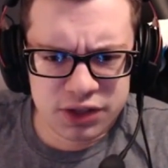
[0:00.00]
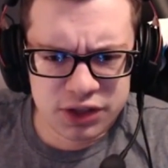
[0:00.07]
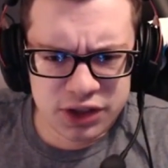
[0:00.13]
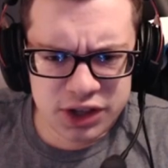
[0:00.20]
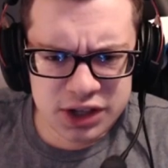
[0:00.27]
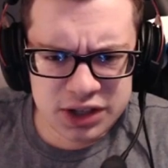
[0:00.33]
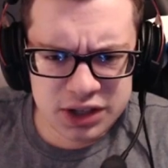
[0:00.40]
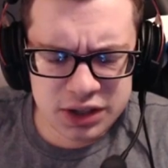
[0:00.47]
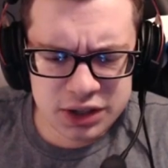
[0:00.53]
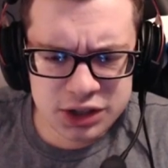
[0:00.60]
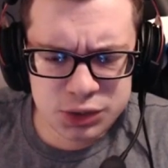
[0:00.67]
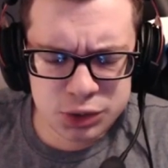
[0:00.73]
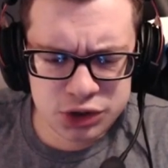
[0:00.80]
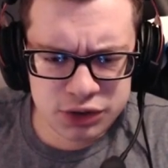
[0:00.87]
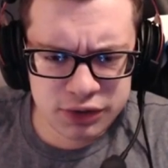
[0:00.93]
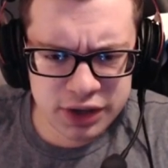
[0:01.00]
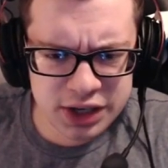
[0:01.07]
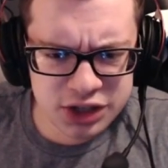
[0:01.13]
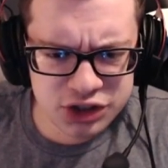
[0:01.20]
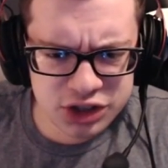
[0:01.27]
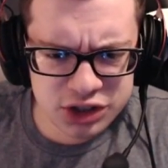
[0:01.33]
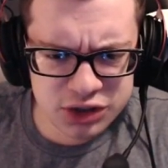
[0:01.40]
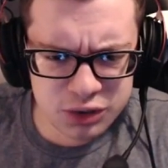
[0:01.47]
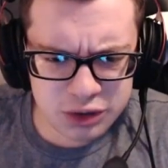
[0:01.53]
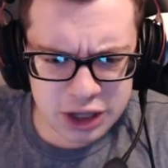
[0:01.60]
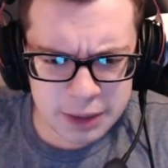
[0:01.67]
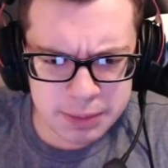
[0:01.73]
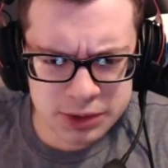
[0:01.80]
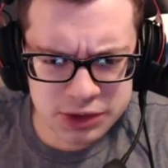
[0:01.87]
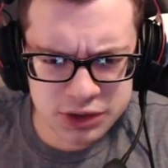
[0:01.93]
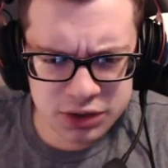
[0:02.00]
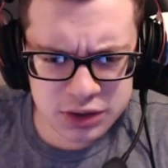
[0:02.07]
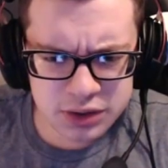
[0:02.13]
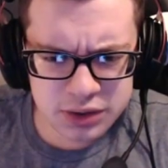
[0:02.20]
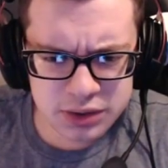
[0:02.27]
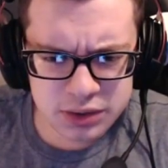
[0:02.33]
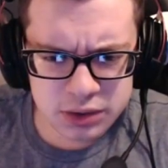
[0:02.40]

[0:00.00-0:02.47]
the switch advantage into Lapras here.